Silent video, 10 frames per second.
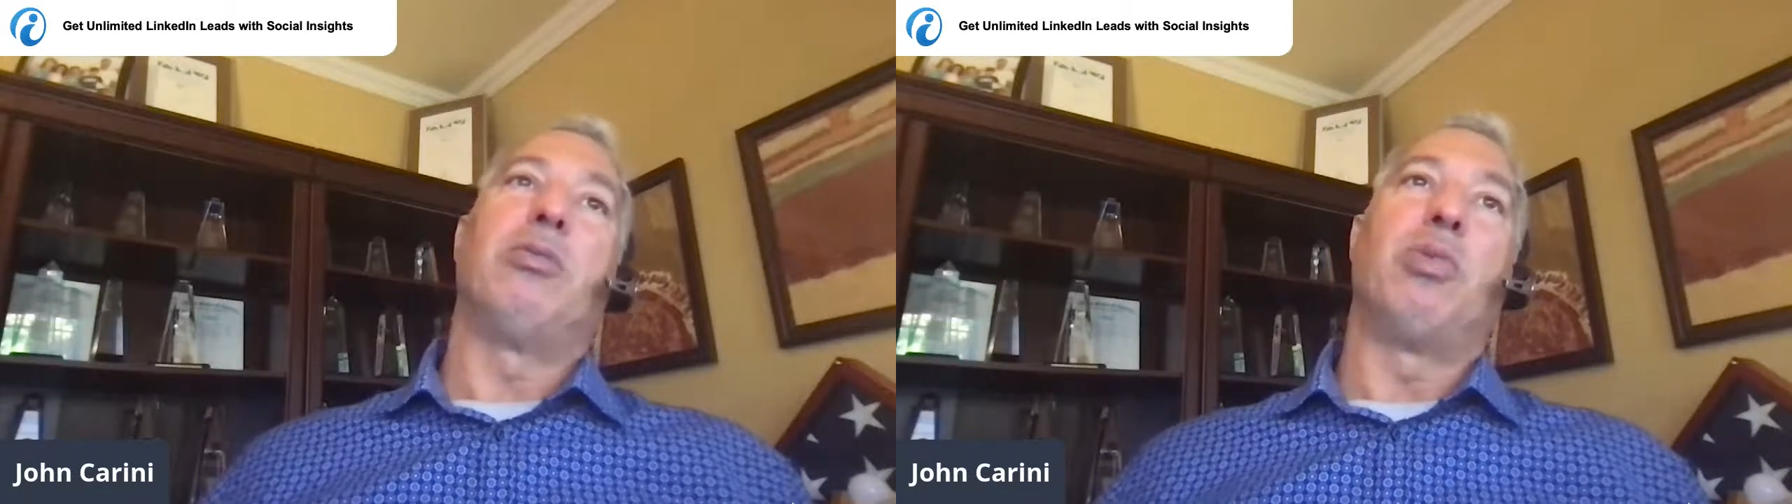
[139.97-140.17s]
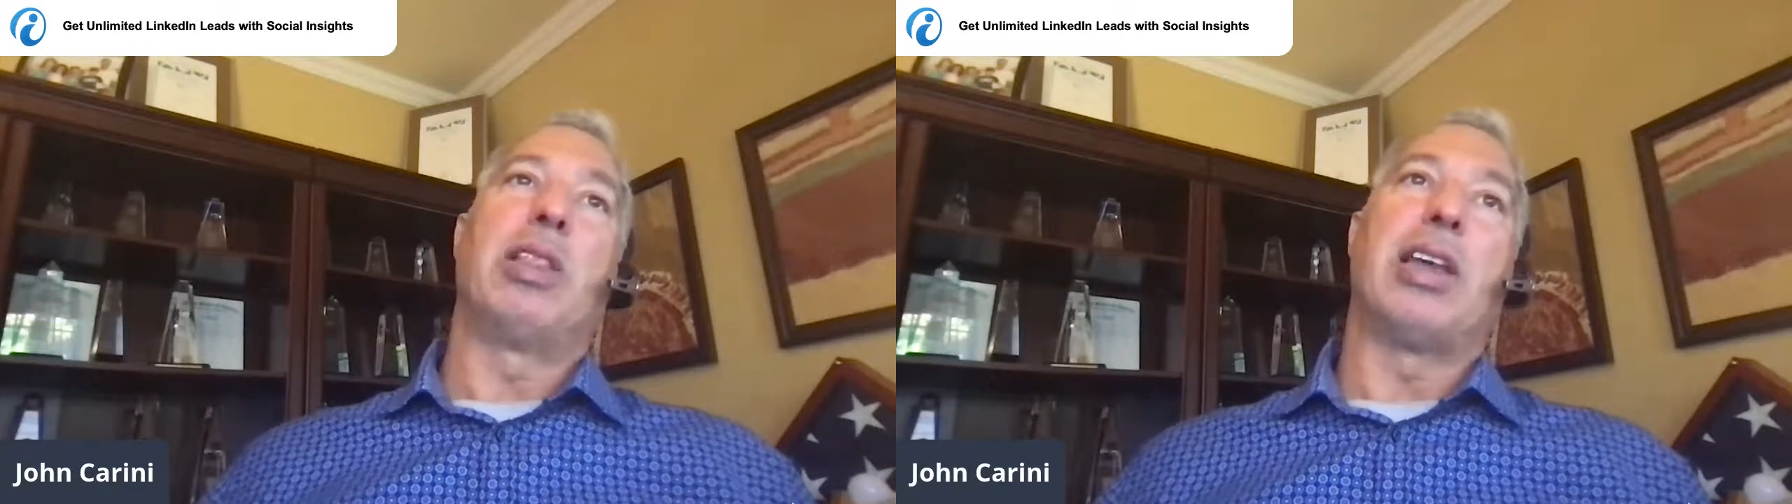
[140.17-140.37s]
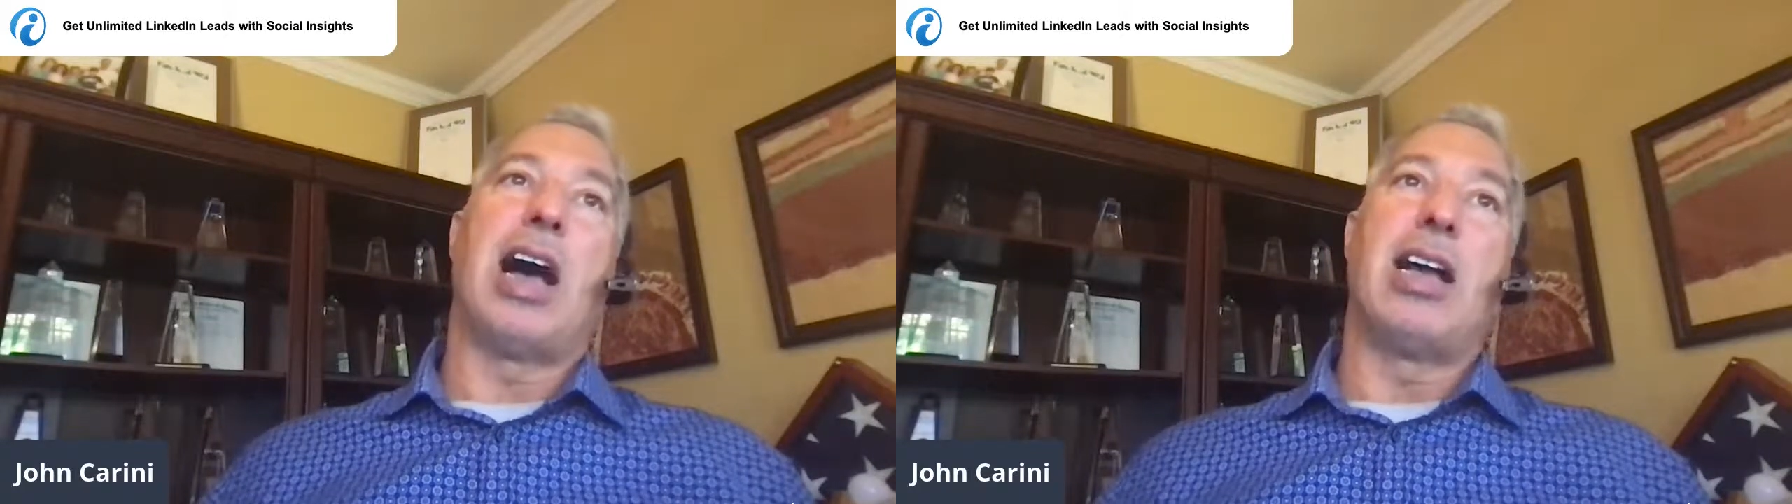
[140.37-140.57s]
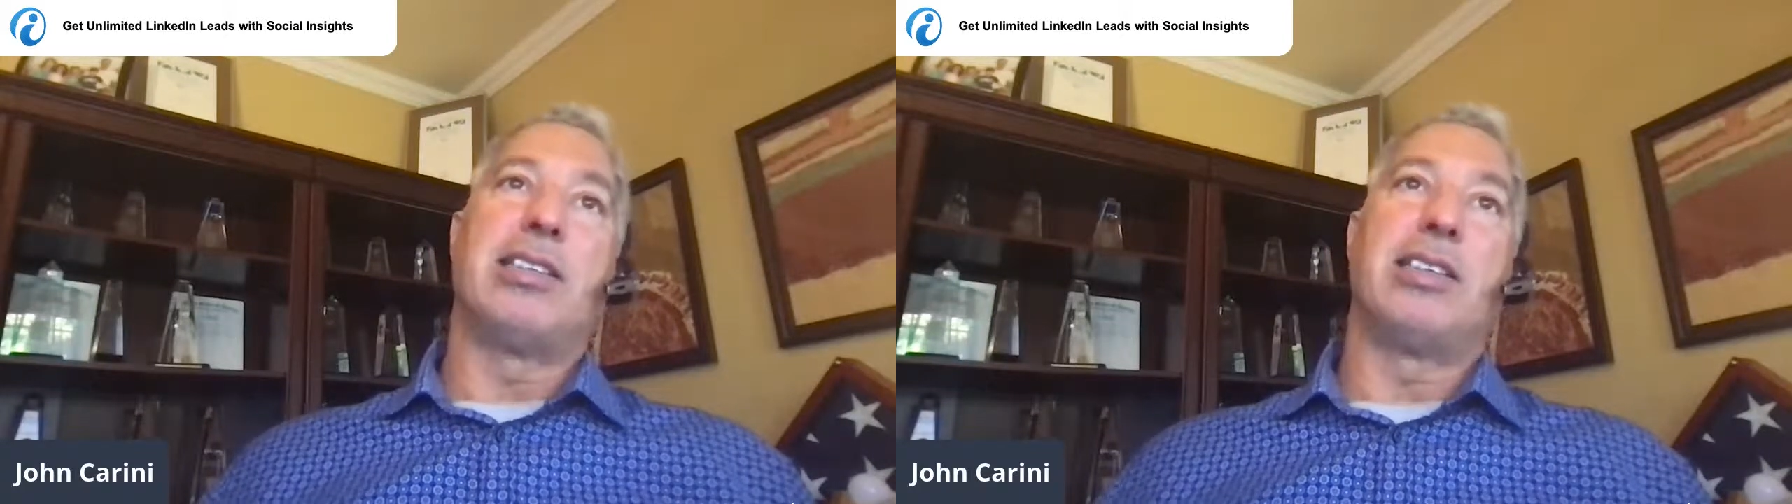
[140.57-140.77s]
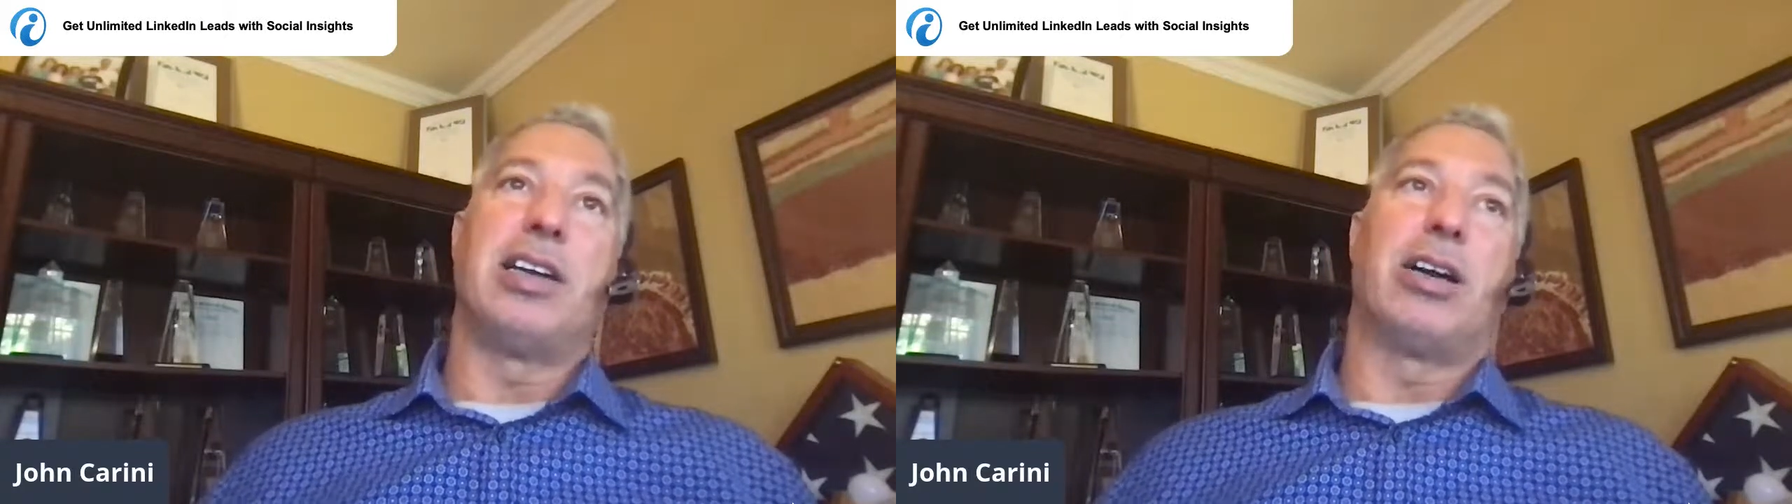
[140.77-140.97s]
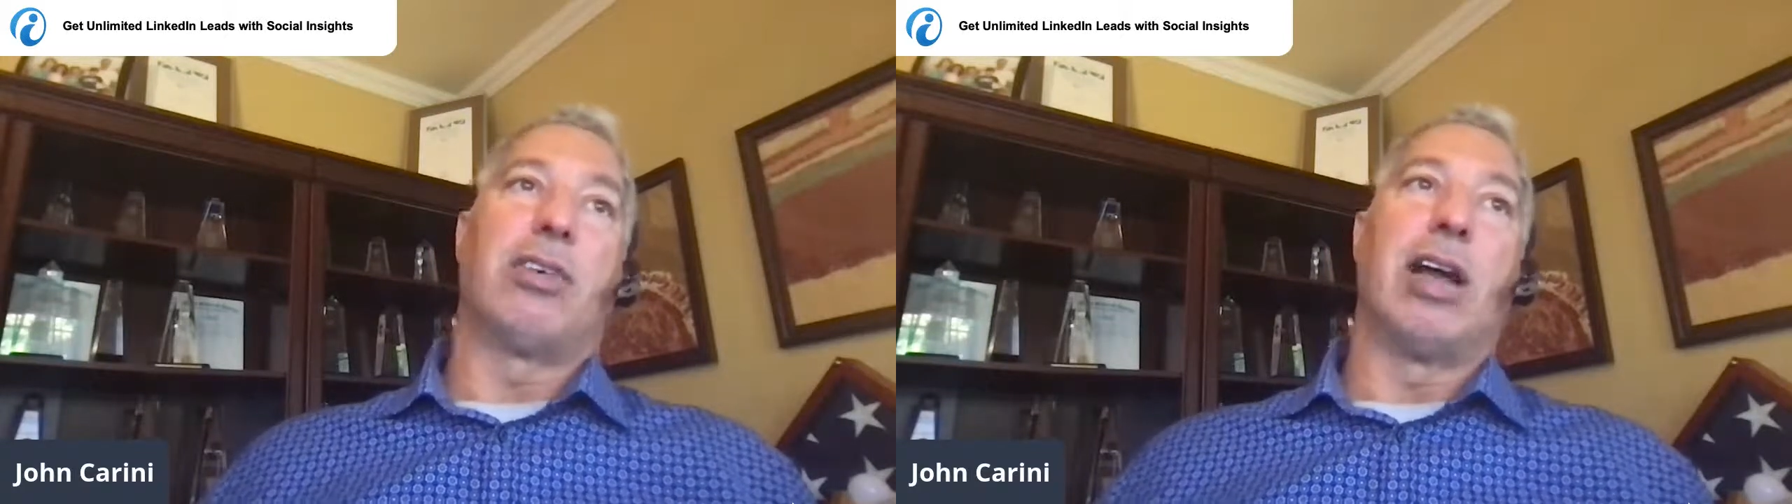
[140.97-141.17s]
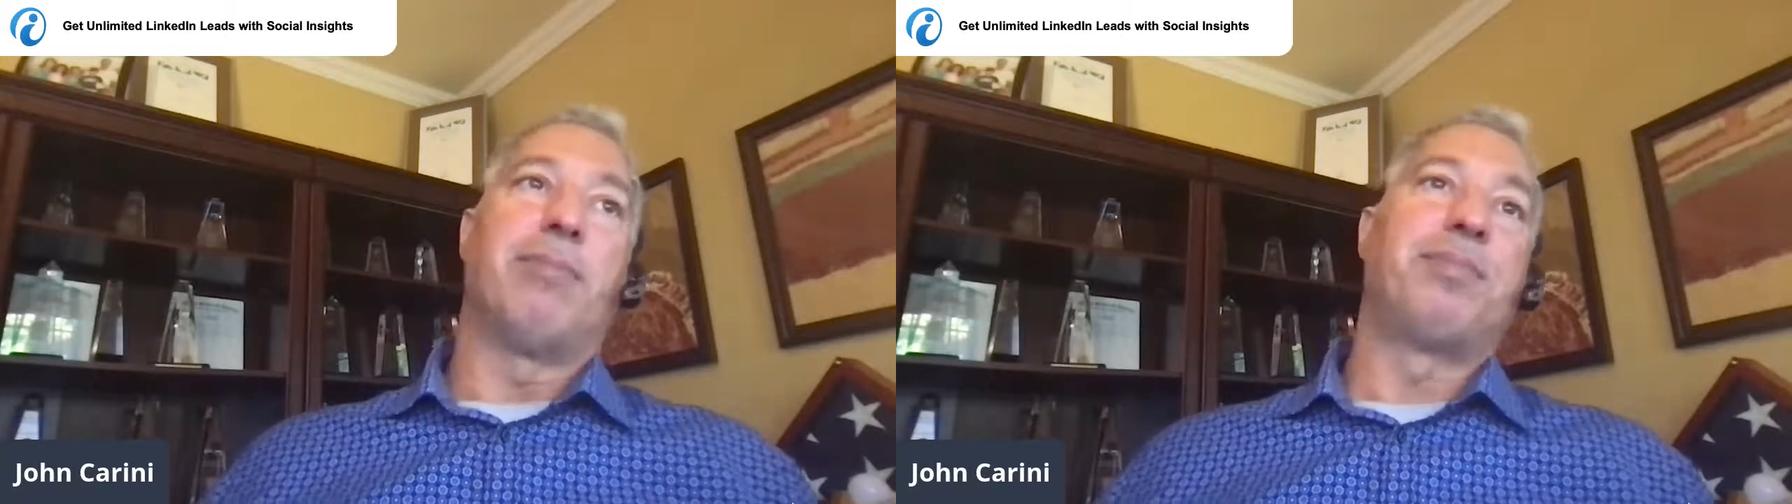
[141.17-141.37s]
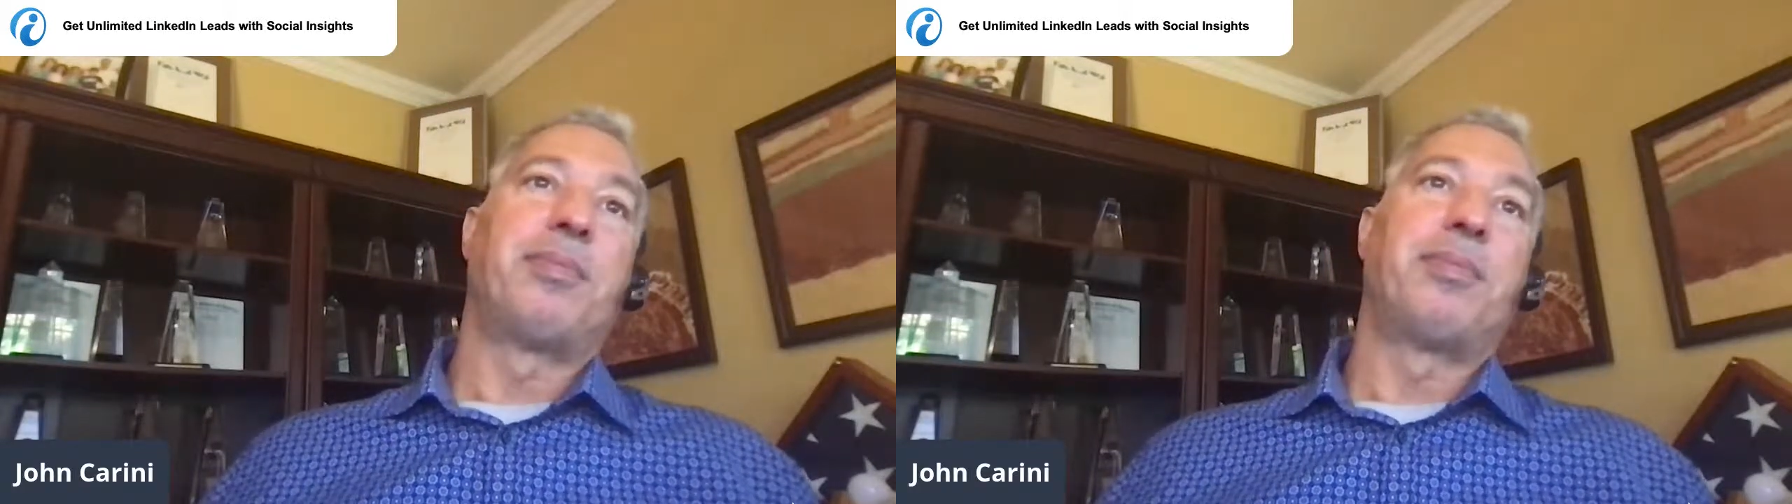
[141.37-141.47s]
with iCRM.